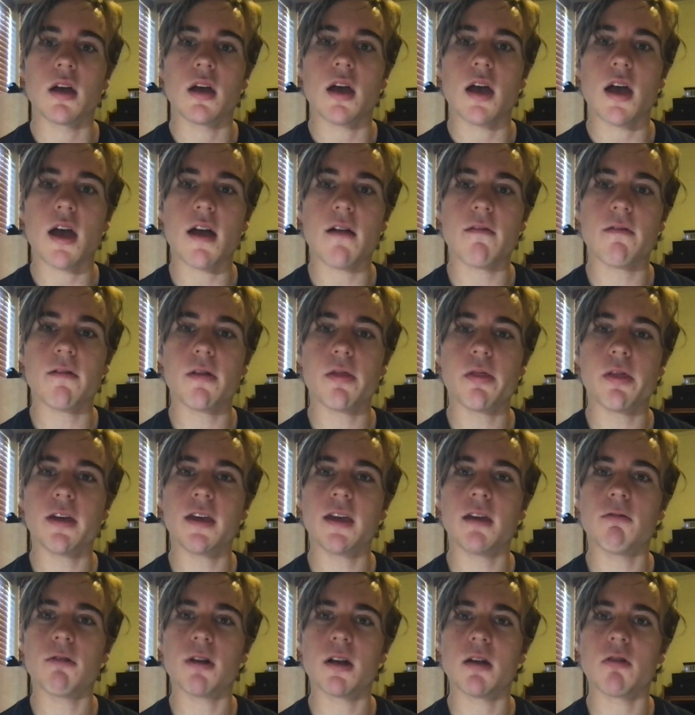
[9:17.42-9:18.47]
Everything you
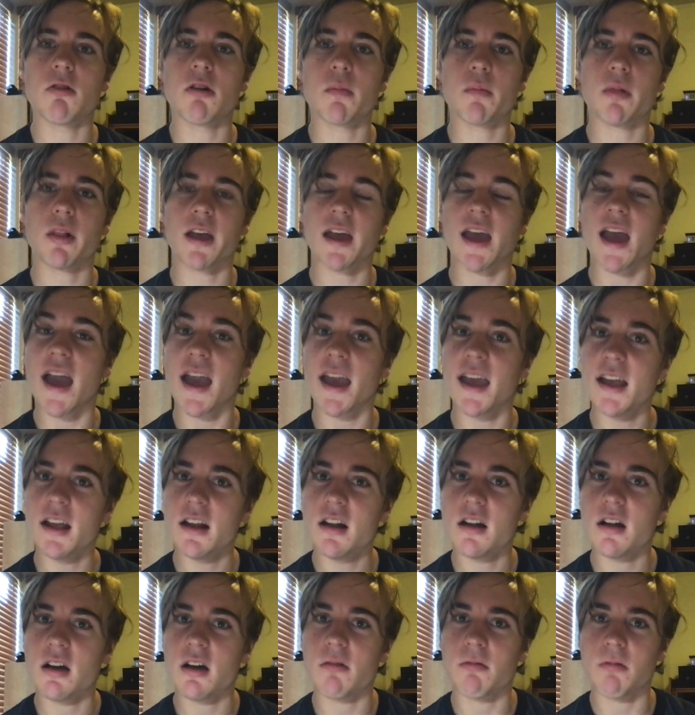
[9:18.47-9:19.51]
would normally hate
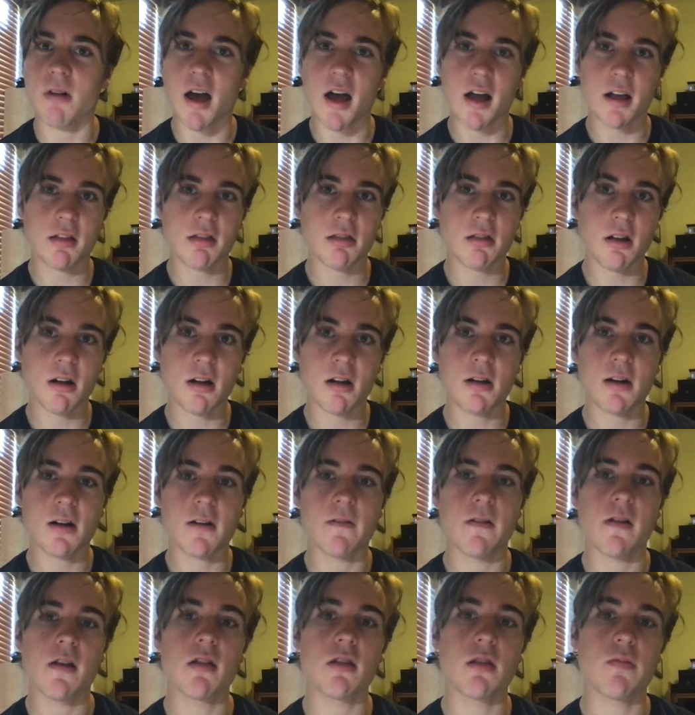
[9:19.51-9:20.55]
a rock star of
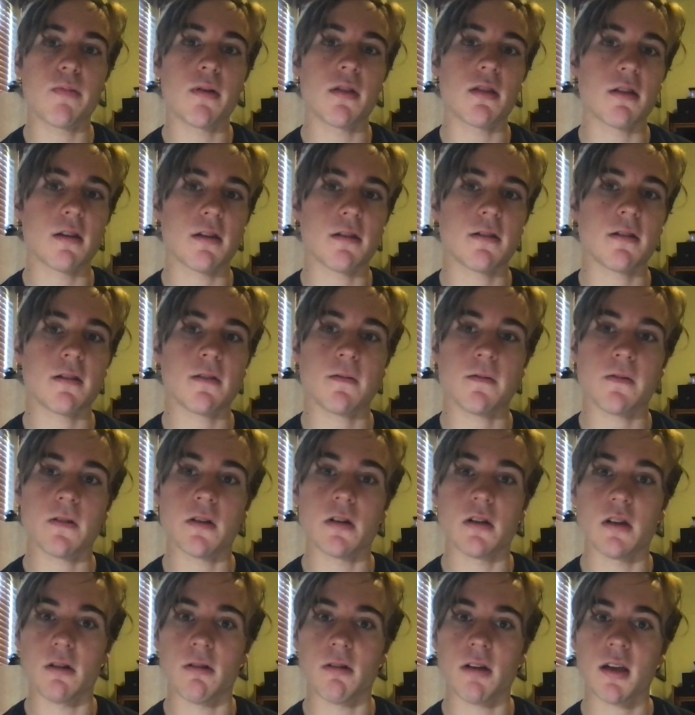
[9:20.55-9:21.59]
his position for
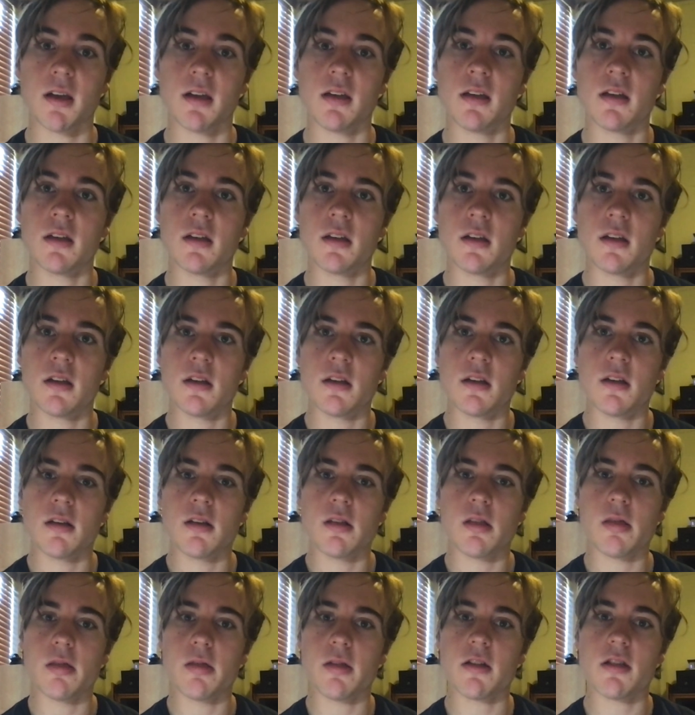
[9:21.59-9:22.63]
doing,
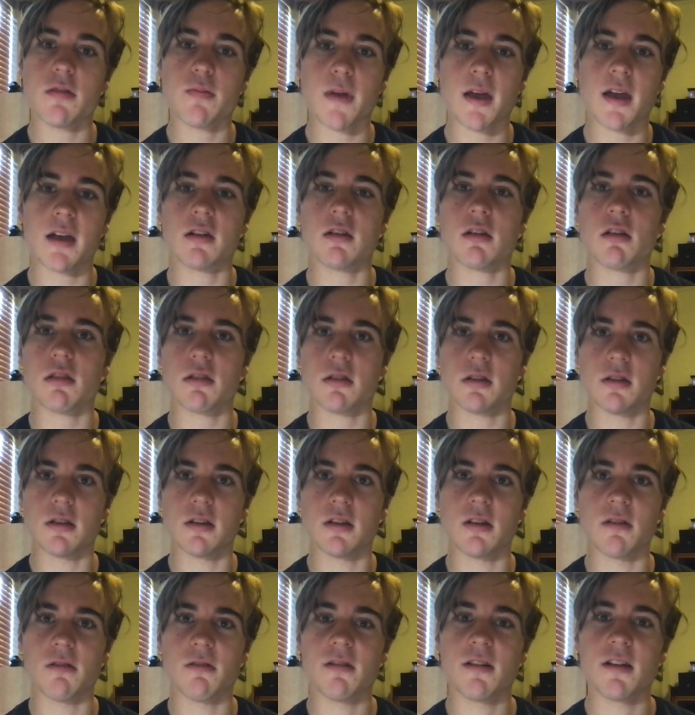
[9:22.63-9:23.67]
this man doesn't do.
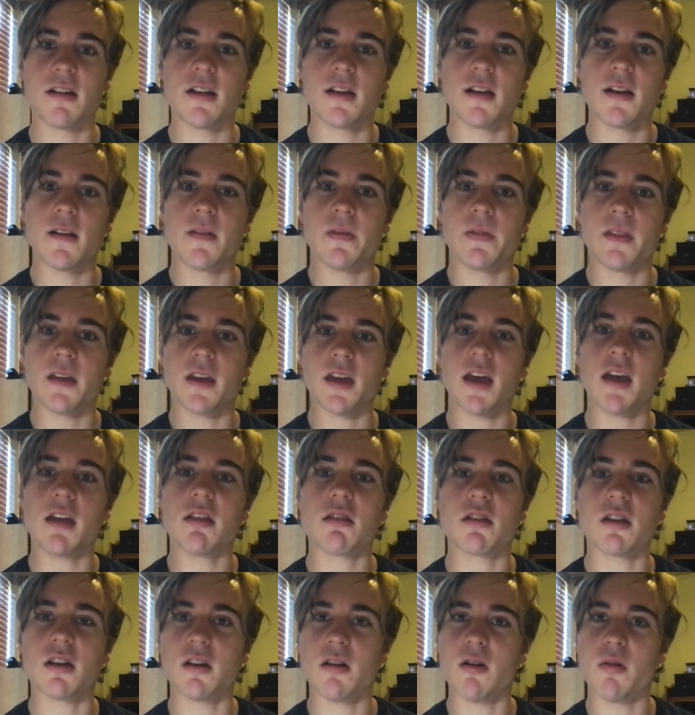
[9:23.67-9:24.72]
He's a
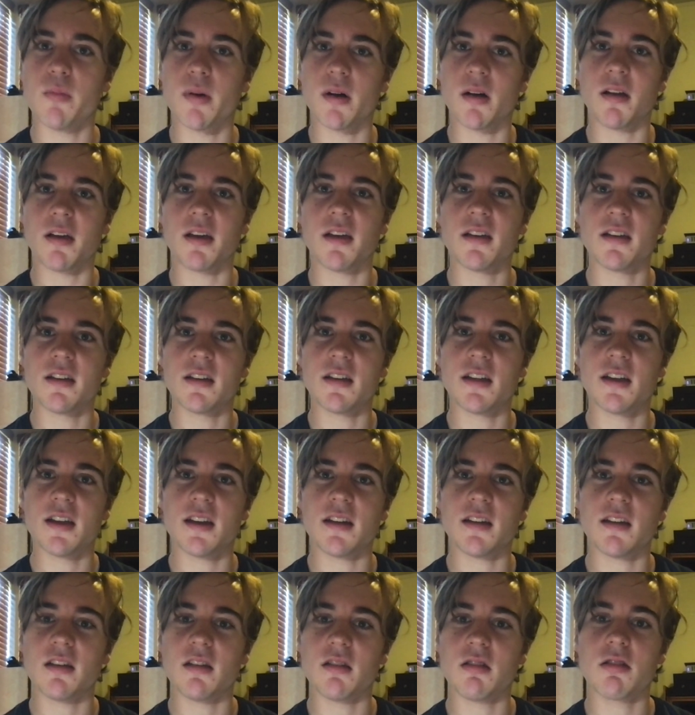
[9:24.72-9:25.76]
nobody, and
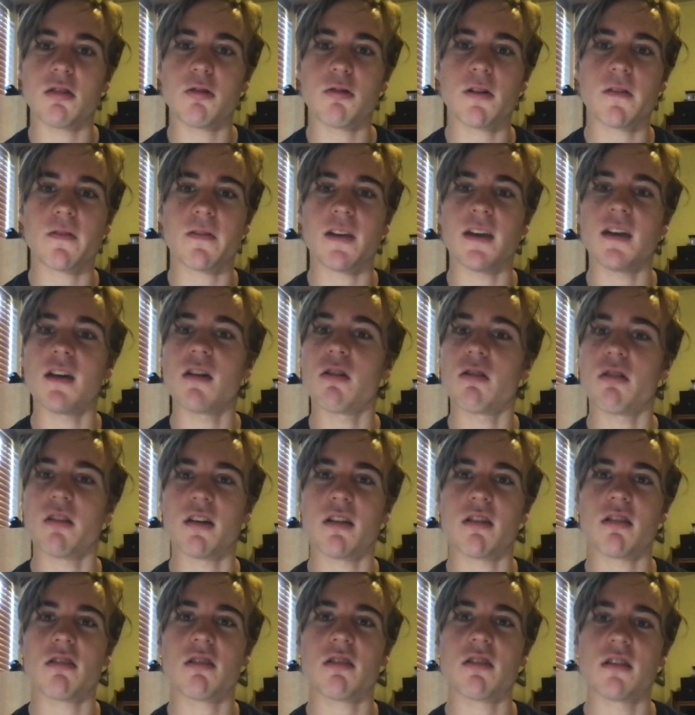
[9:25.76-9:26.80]
he's sort of egoless.